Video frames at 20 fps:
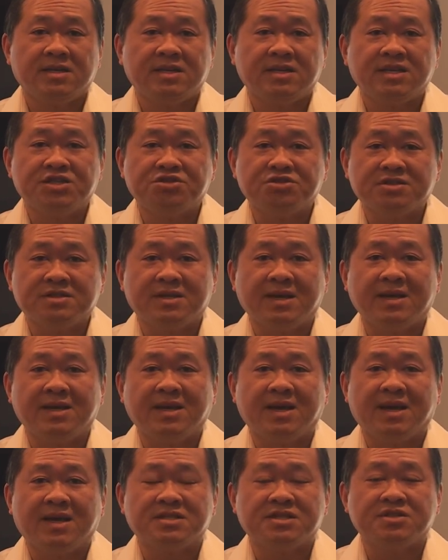Each state
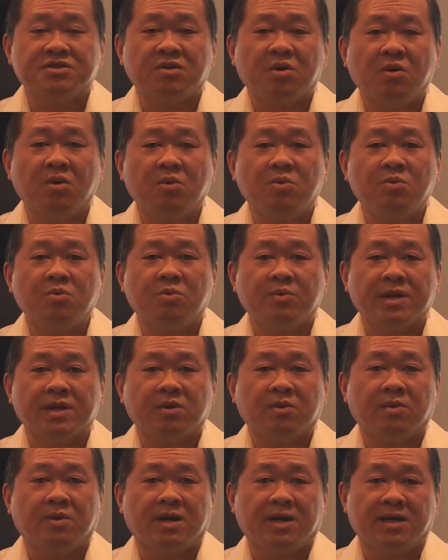has its own
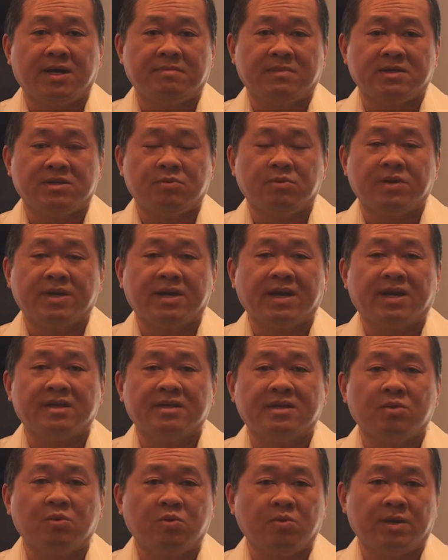requirements
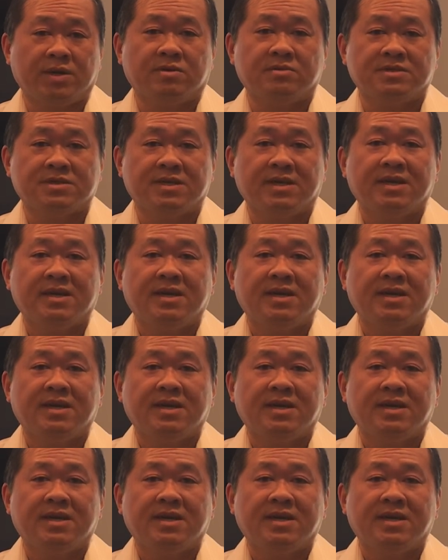regarding wills,